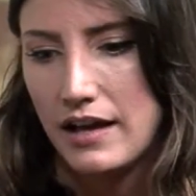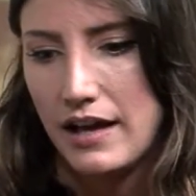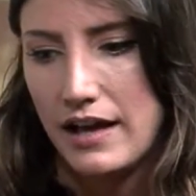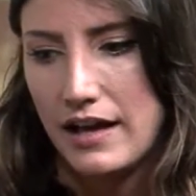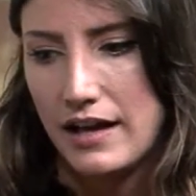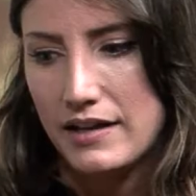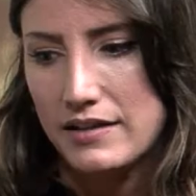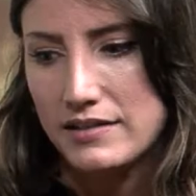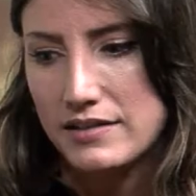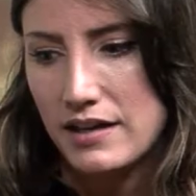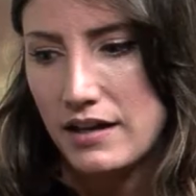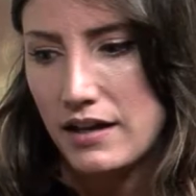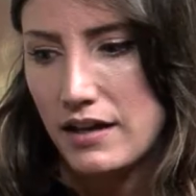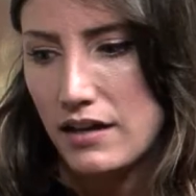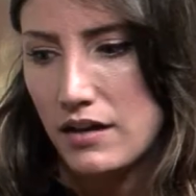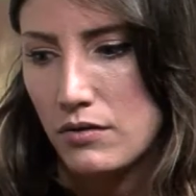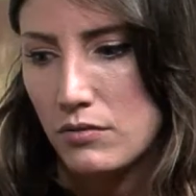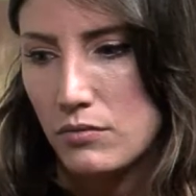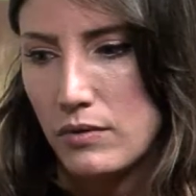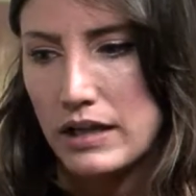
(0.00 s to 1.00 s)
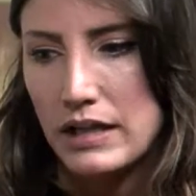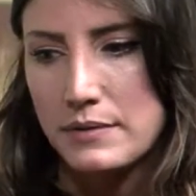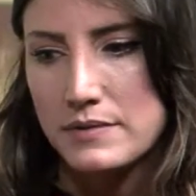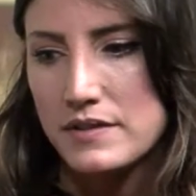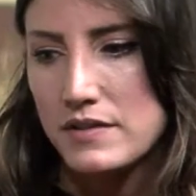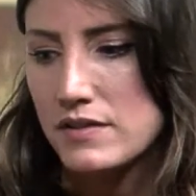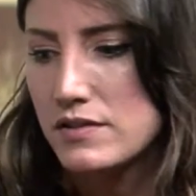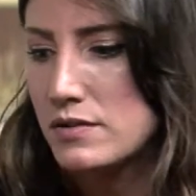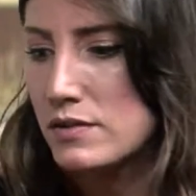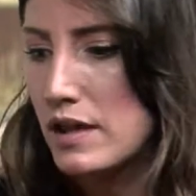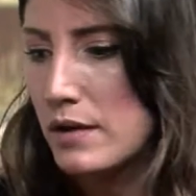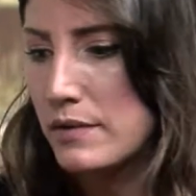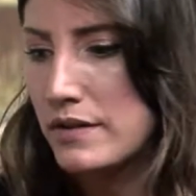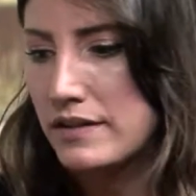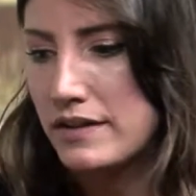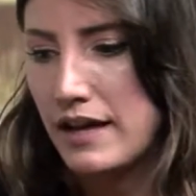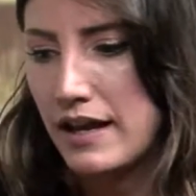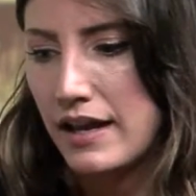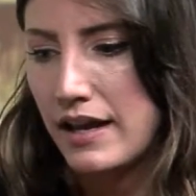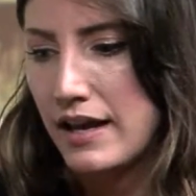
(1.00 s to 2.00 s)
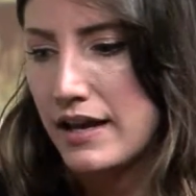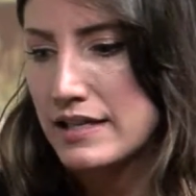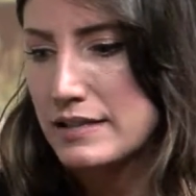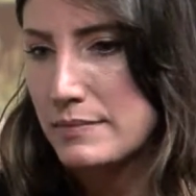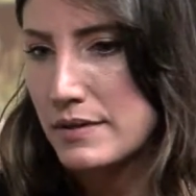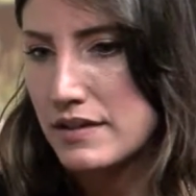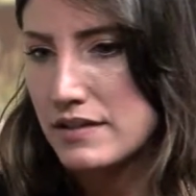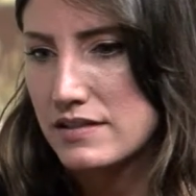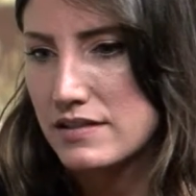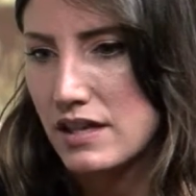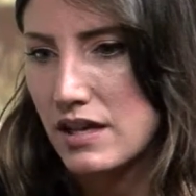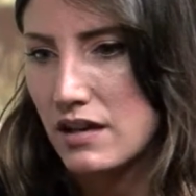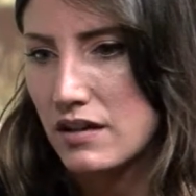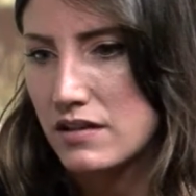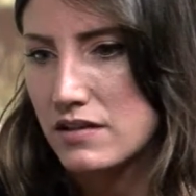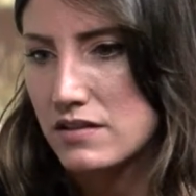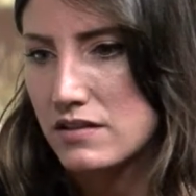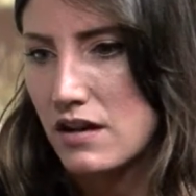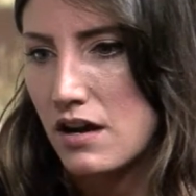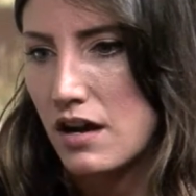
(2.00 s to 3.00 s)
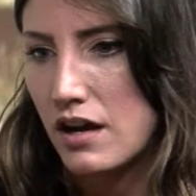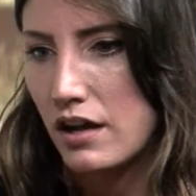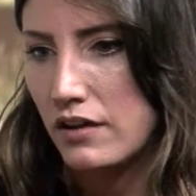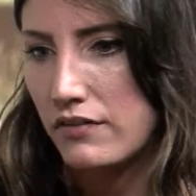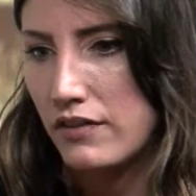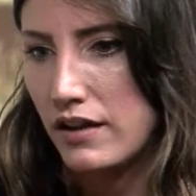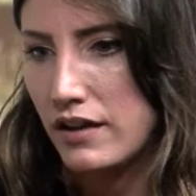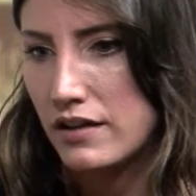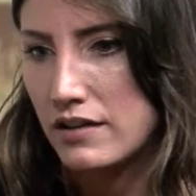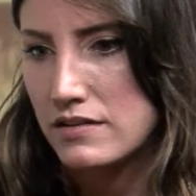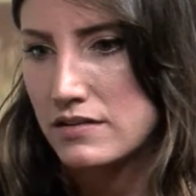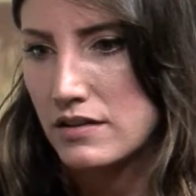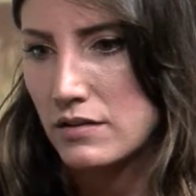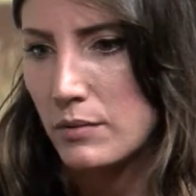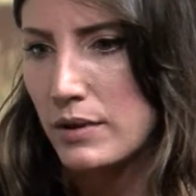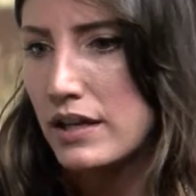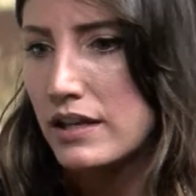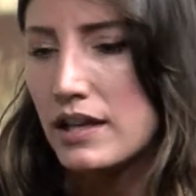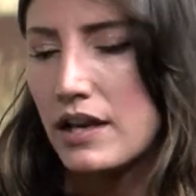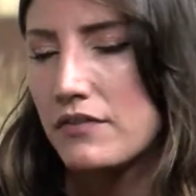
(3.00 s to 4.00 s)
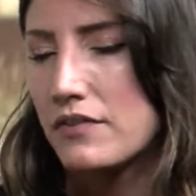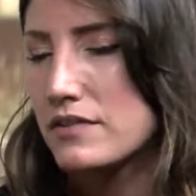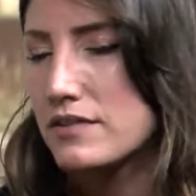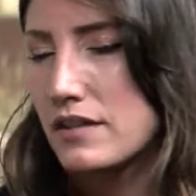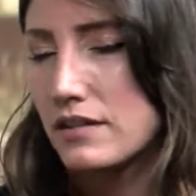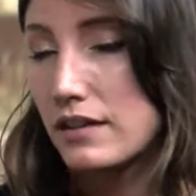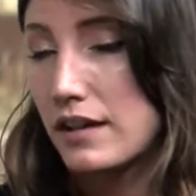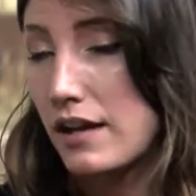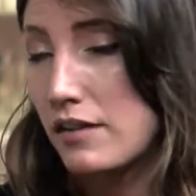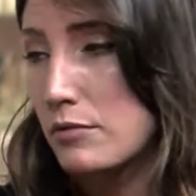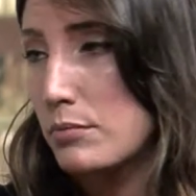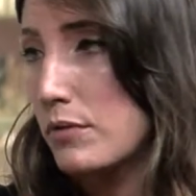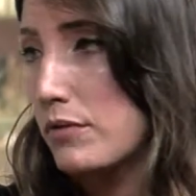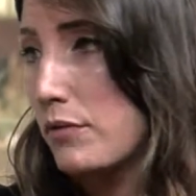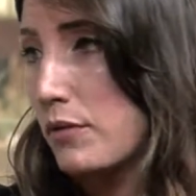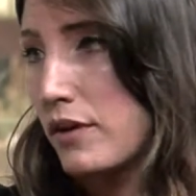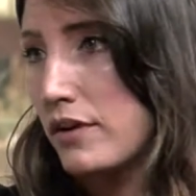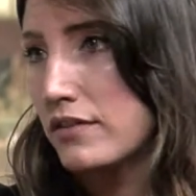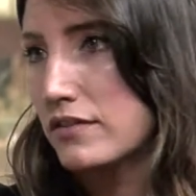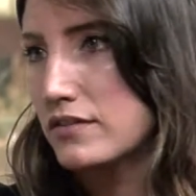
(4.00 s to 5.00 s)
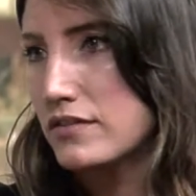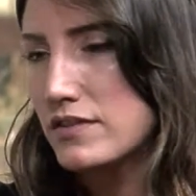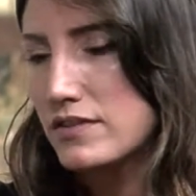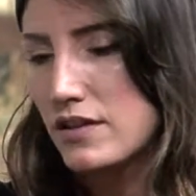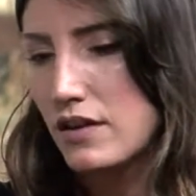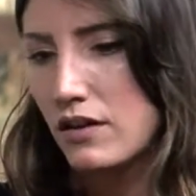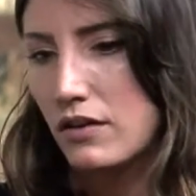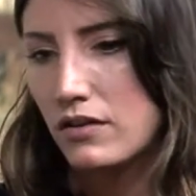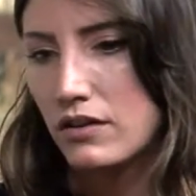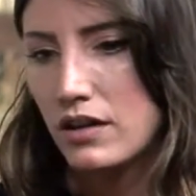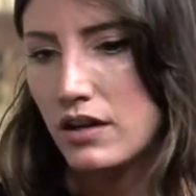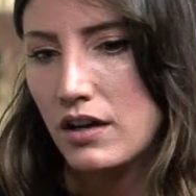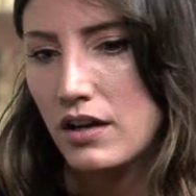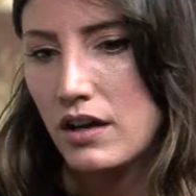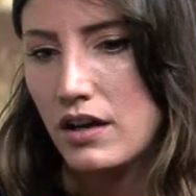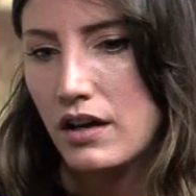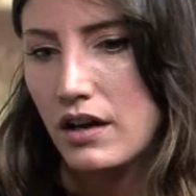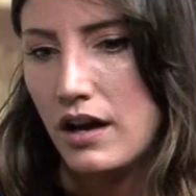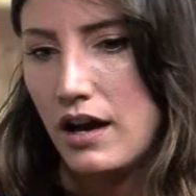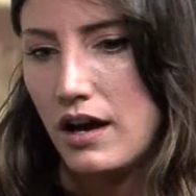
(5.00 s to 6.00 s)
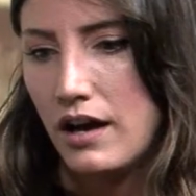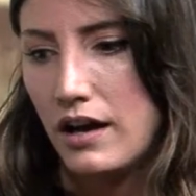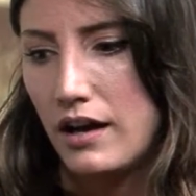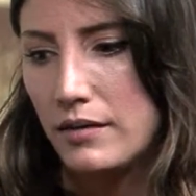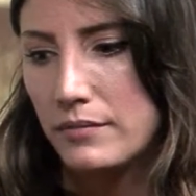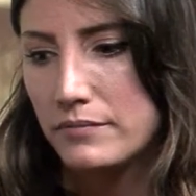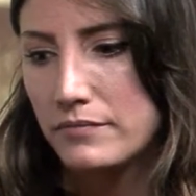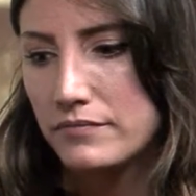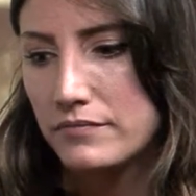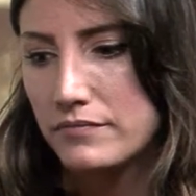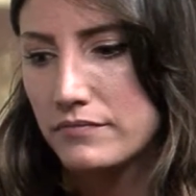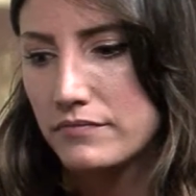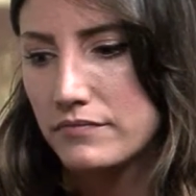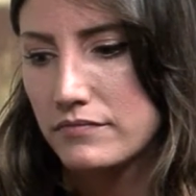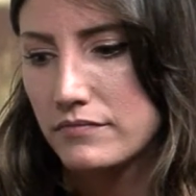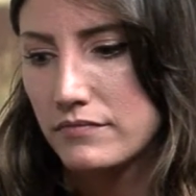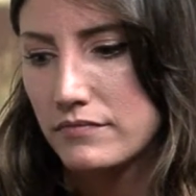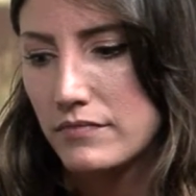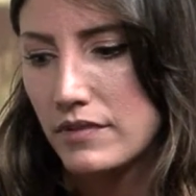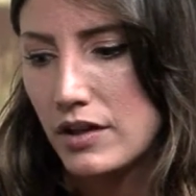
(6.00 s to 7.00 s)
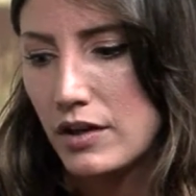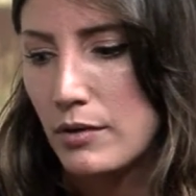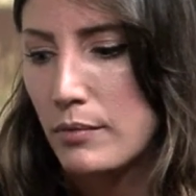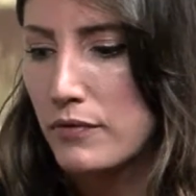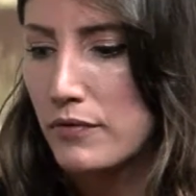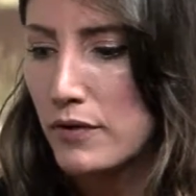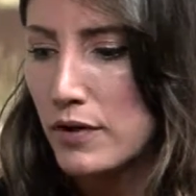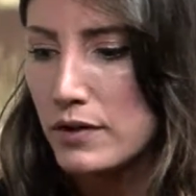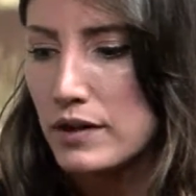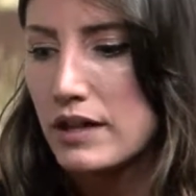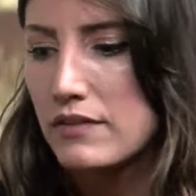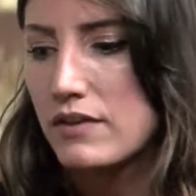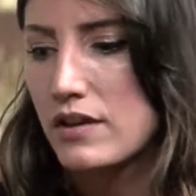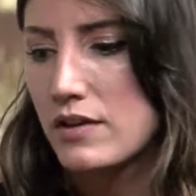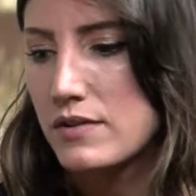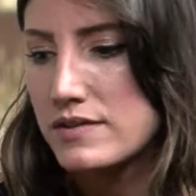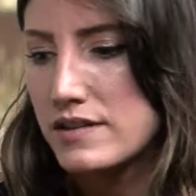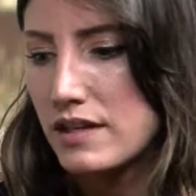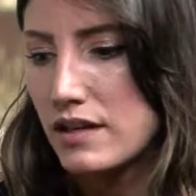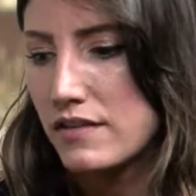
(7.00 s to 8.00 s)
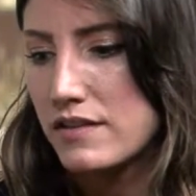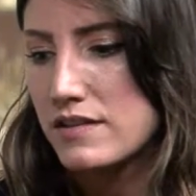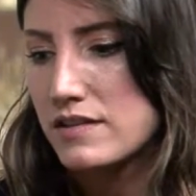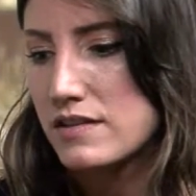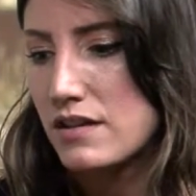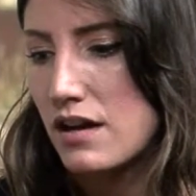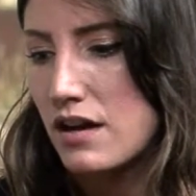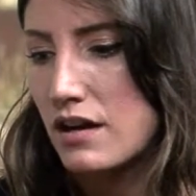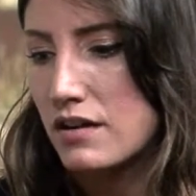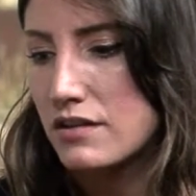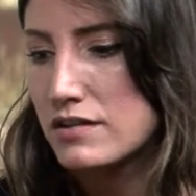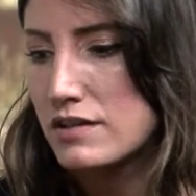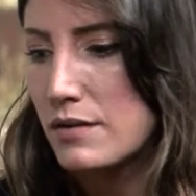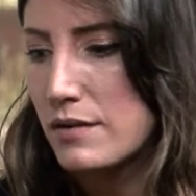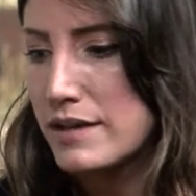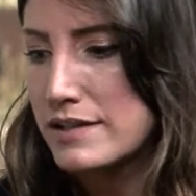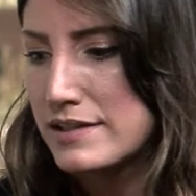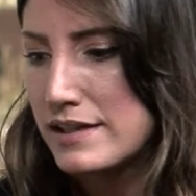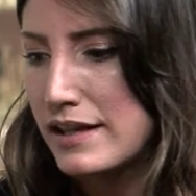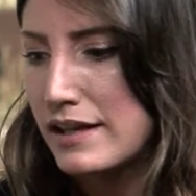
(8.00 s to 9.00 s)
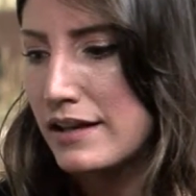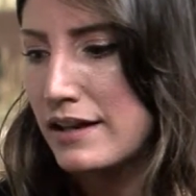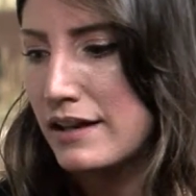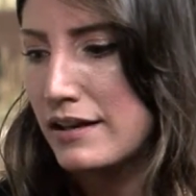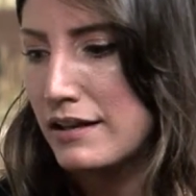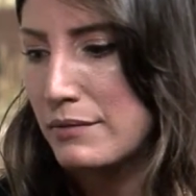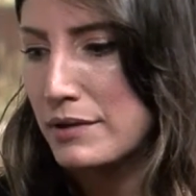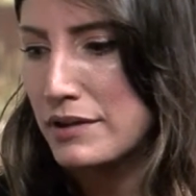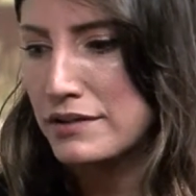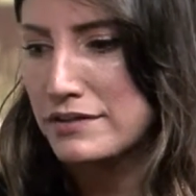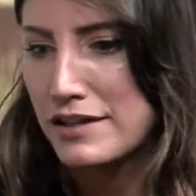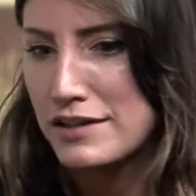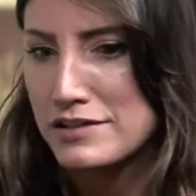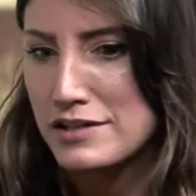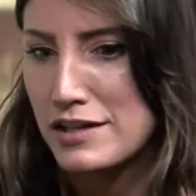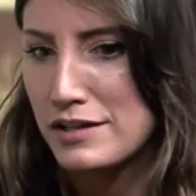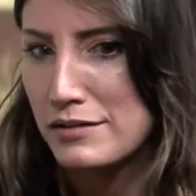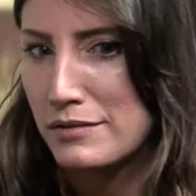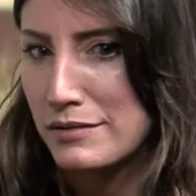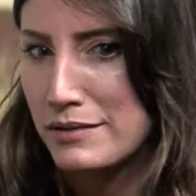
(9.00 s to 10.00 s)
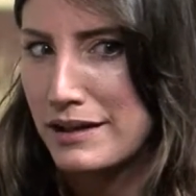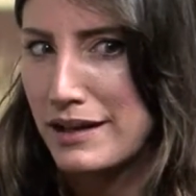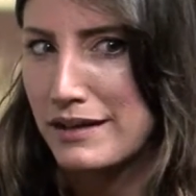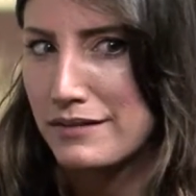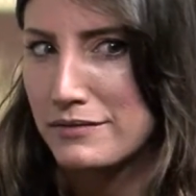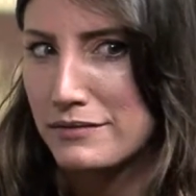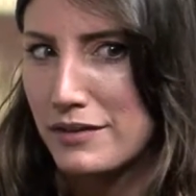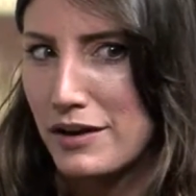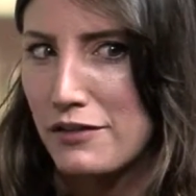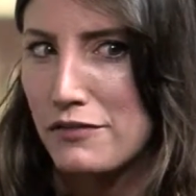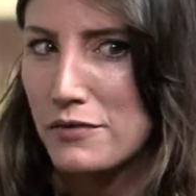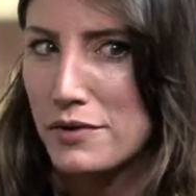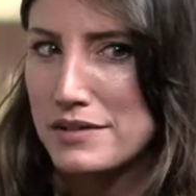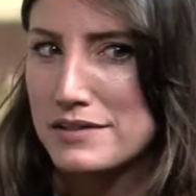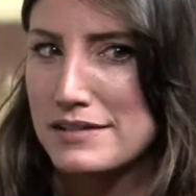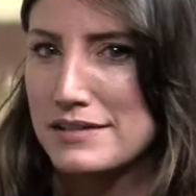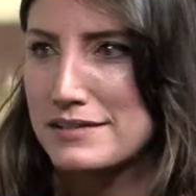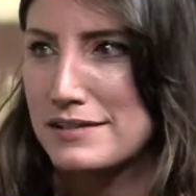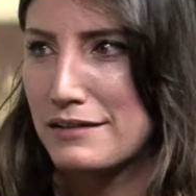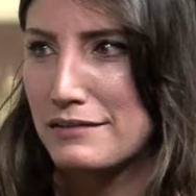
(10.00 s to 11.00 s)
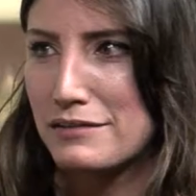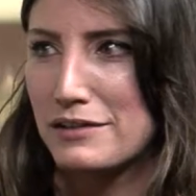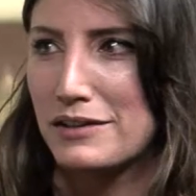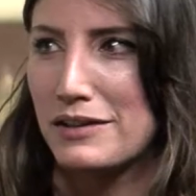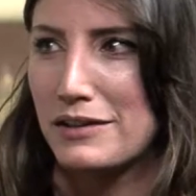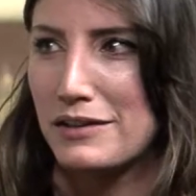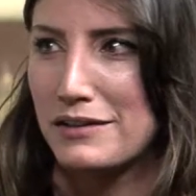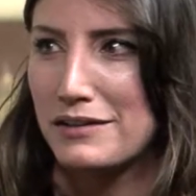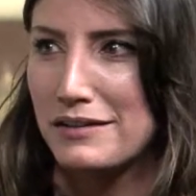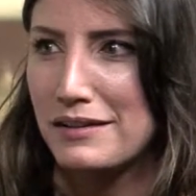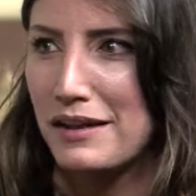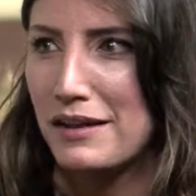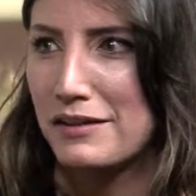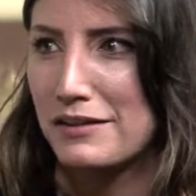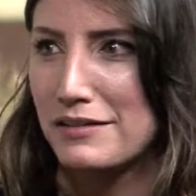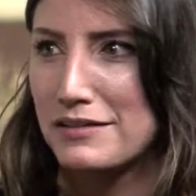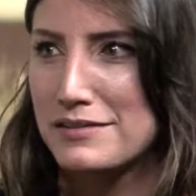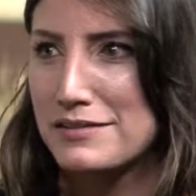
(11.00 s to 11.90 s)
And while I was in the studio one day, he asked me to sing on a song of his, and we had never sung together before. So, you know, before you leave, can you sing on this song? So I did, and we looked at each other and we're like, our voices sound really good together.